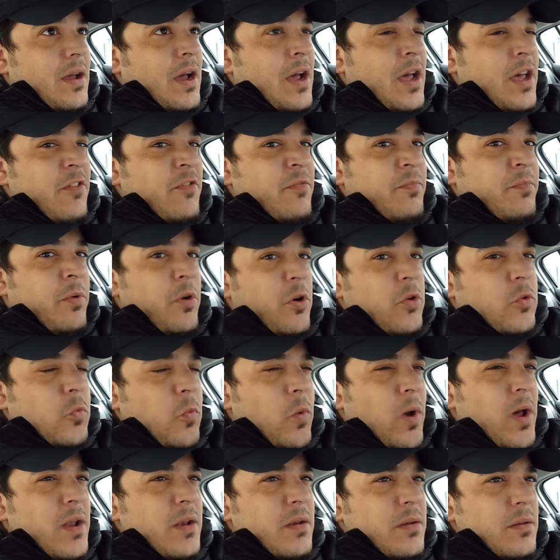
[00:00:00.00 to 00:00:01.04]
I have bought
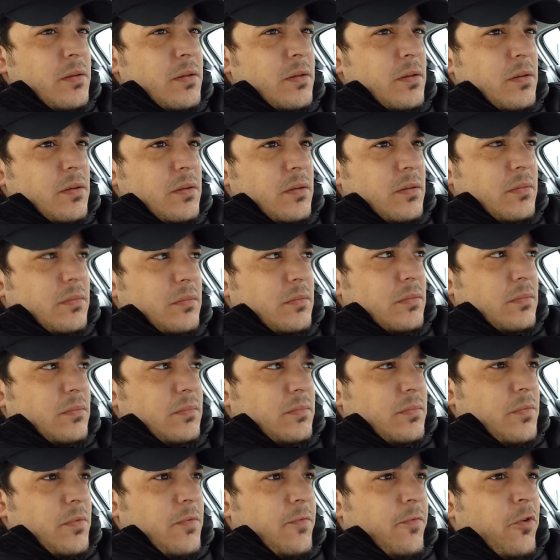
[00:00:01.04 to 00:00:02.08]
one
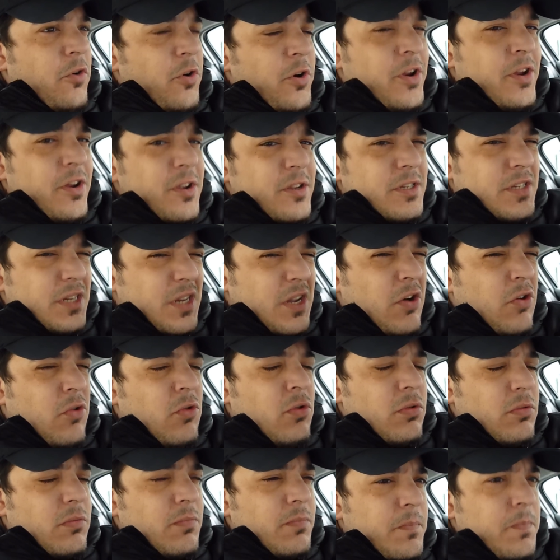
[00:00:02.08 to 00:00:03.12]
4 years
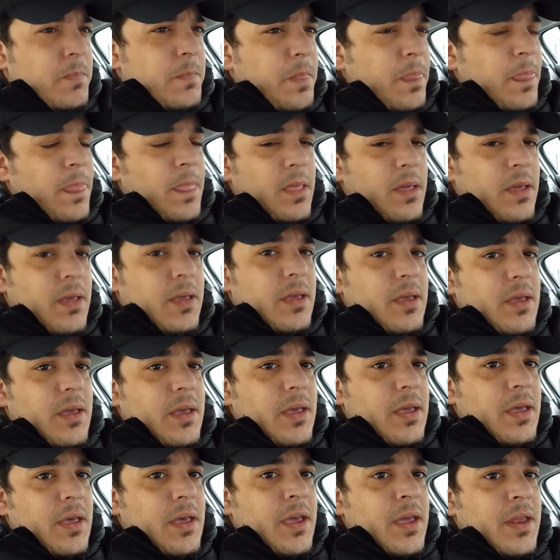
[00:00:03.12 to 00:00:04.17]
ago,
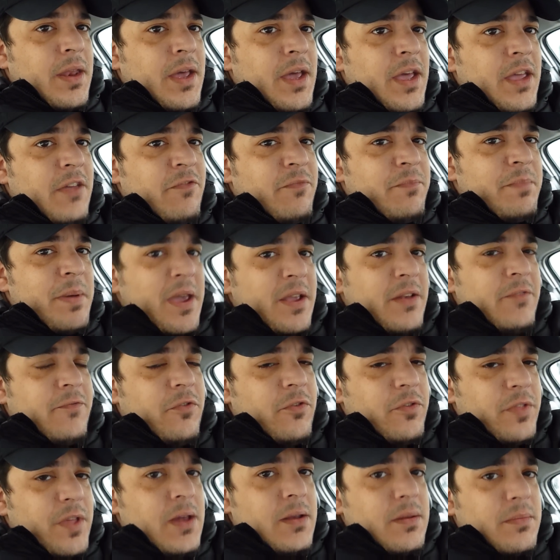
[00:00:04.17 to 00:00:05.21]
and I have paid
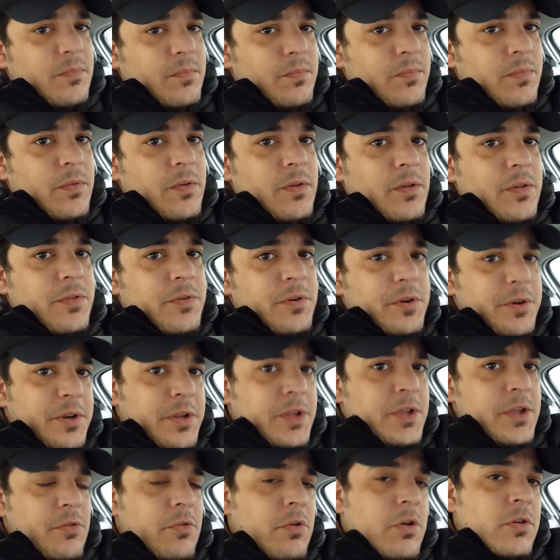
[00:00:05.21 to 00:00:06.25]
for that
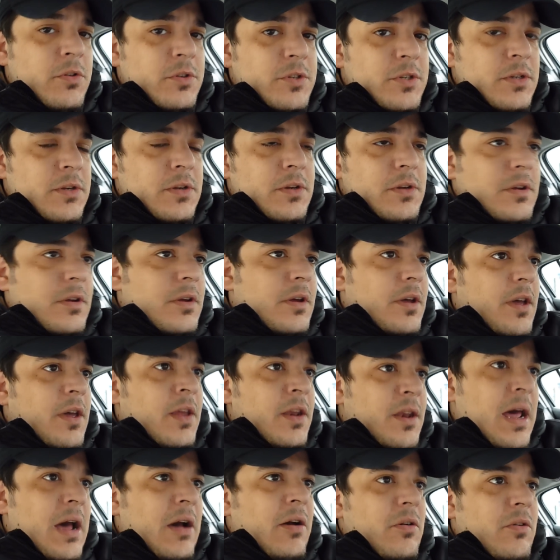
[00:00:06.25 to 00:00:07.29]
13 euros,
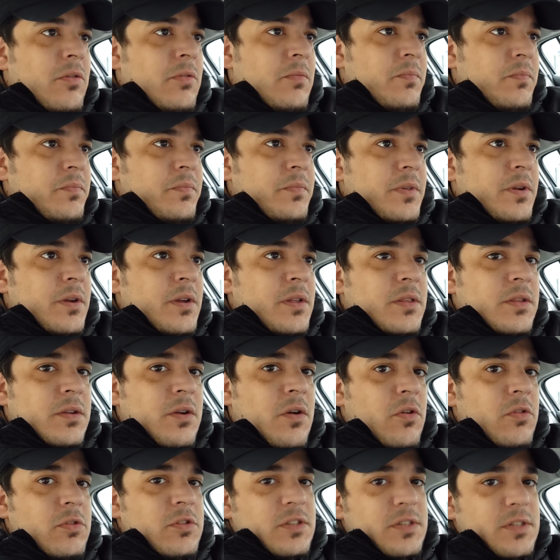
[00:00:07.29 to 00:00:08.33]
and now it
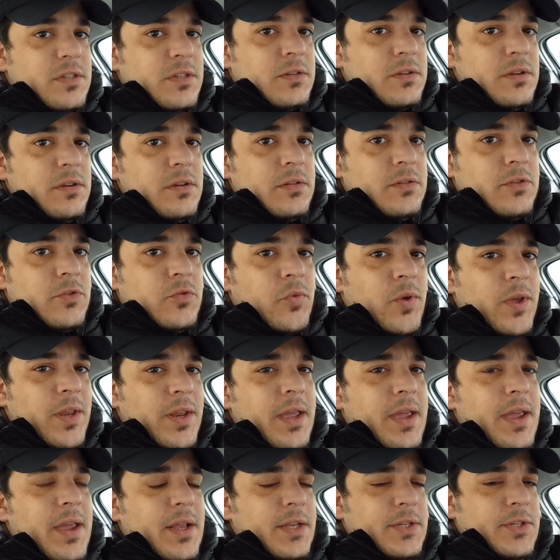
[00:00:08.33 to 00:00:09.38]
costs
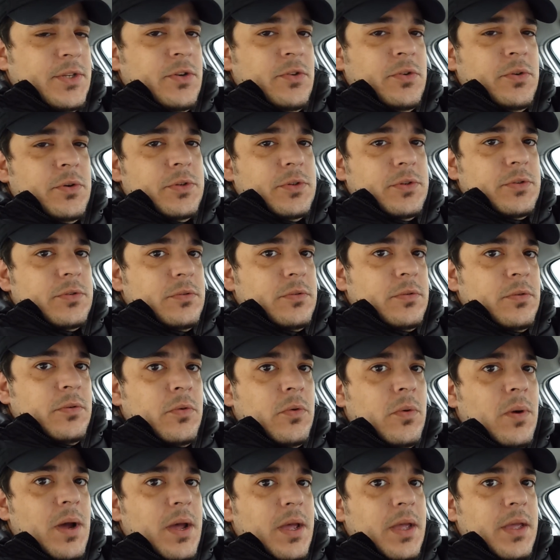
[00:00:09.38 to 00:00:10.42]
28 euros.
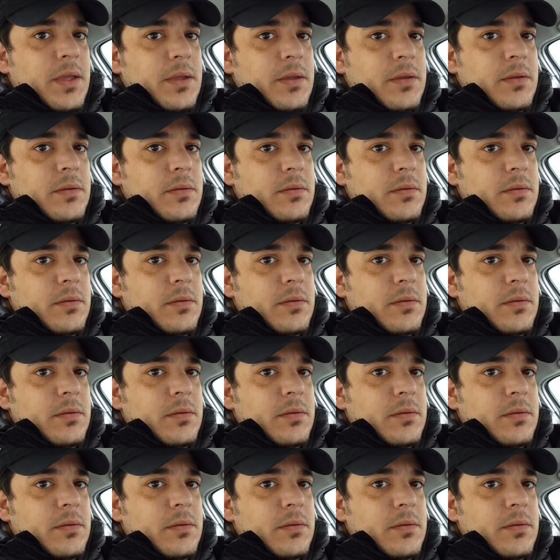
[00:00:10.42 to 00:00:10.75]
Why?